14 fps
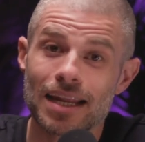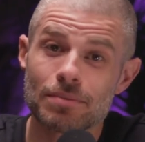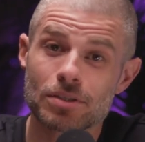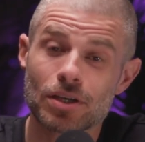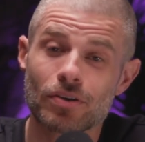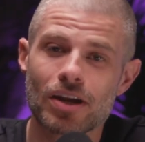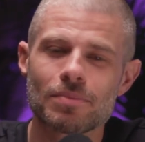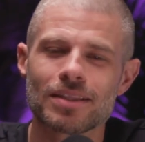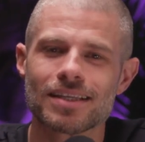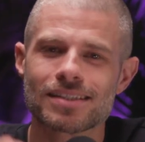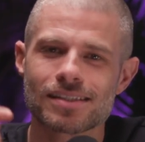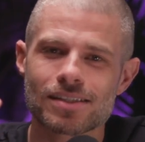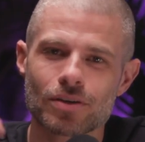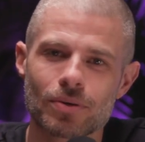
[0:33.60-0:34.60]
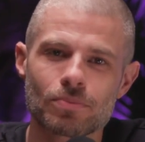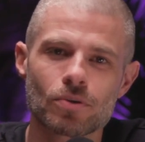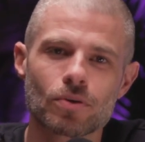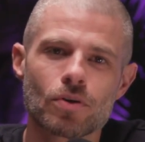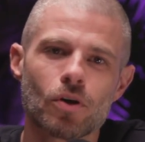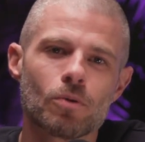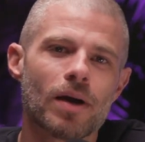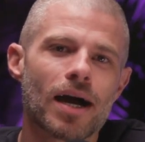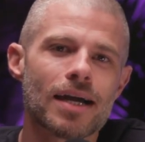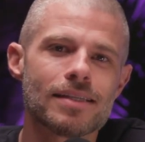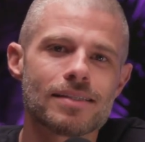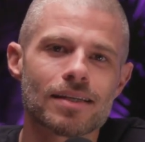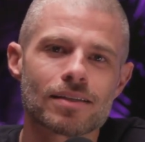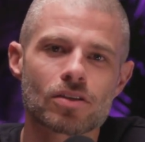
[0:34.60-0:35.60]
name is Karim, and this is the Crypto Code by
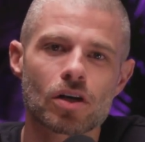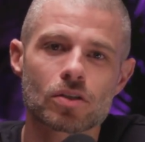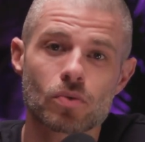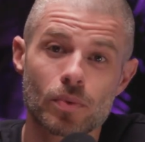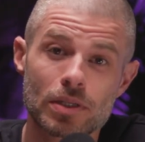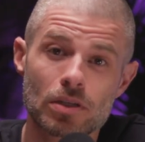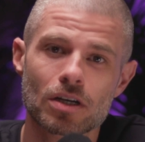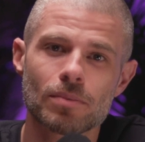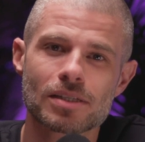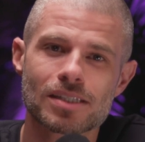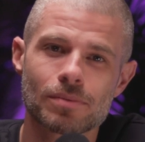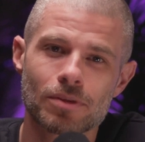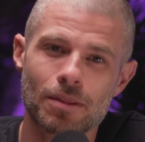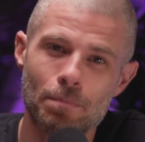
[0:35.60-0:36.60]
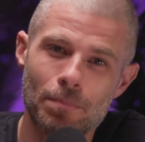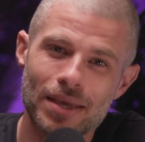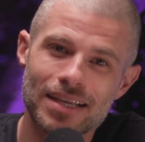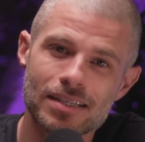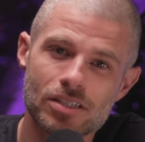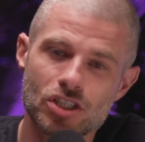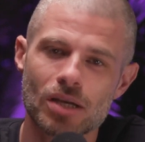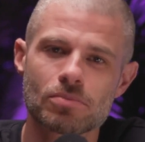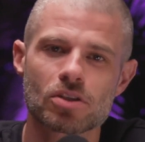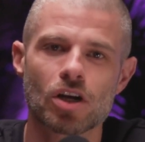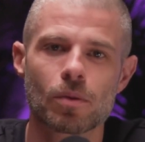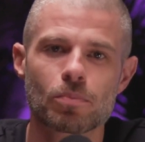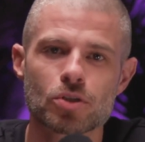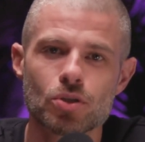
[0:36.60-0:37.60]
ICN Talks, where we talk about some of the biggest gems and
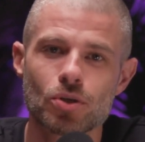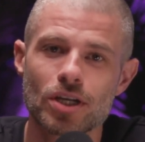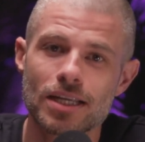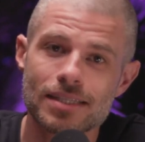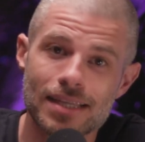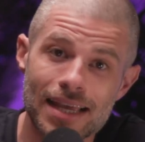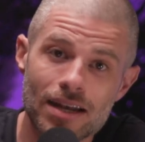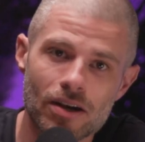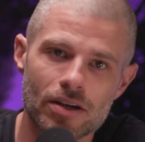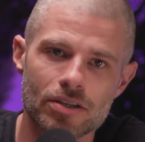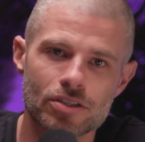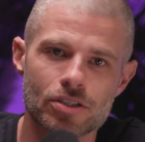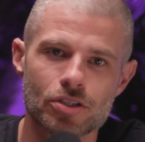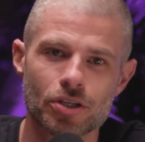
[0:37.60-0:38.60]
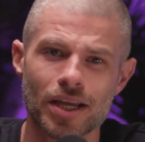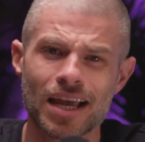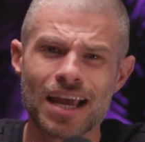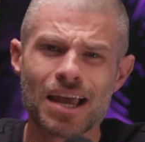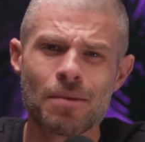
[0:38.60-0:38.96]
opportunities in our industry.